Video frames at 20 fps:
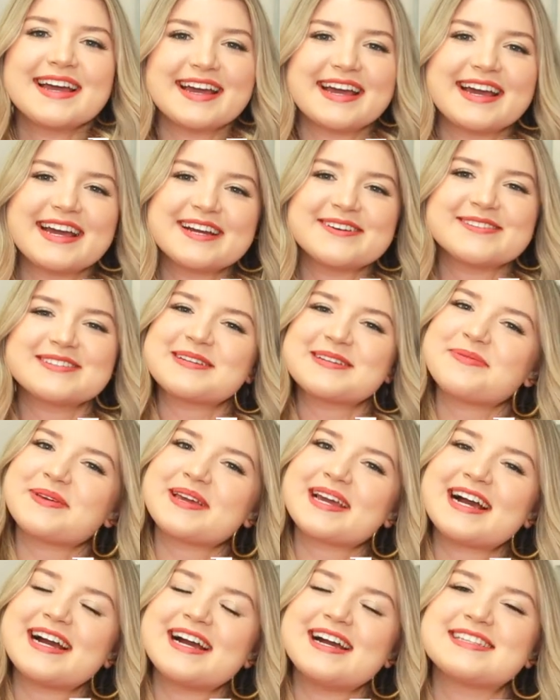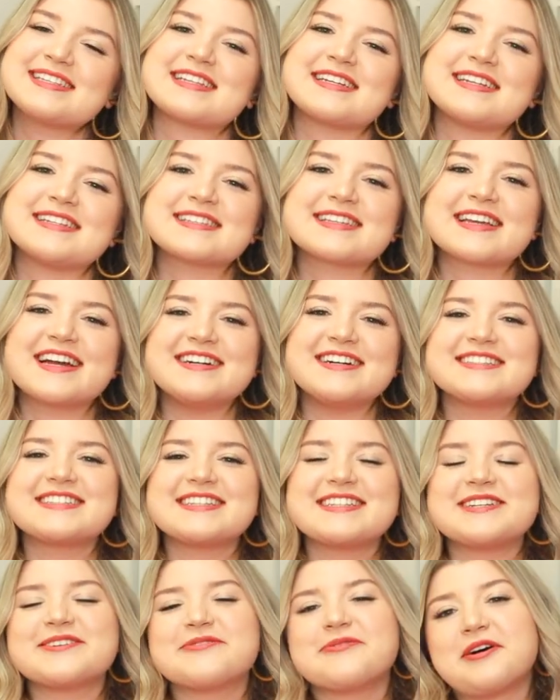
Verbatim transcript: Hey, what's up you guys? It's Kelsey.